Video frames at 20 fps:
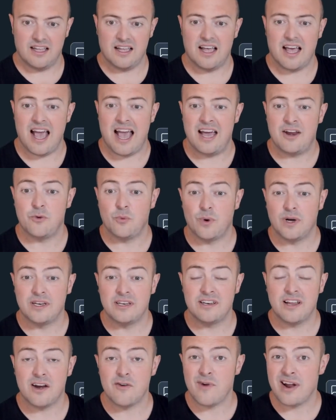Add one
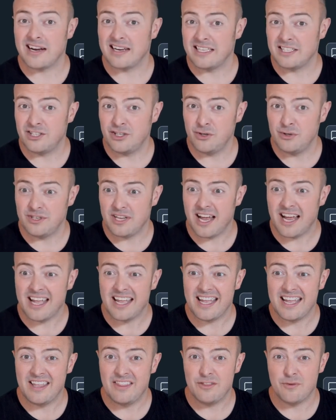directly to day
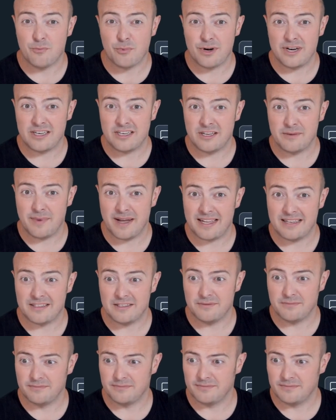in the print command,
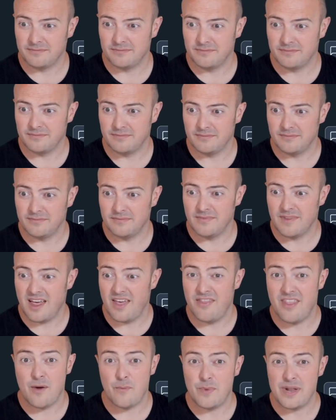and
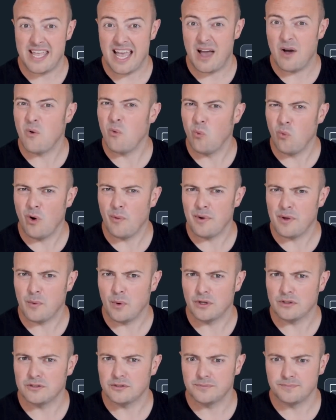then we get what we
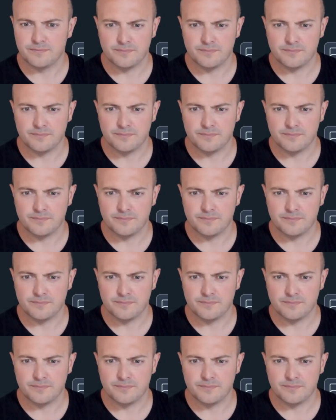want.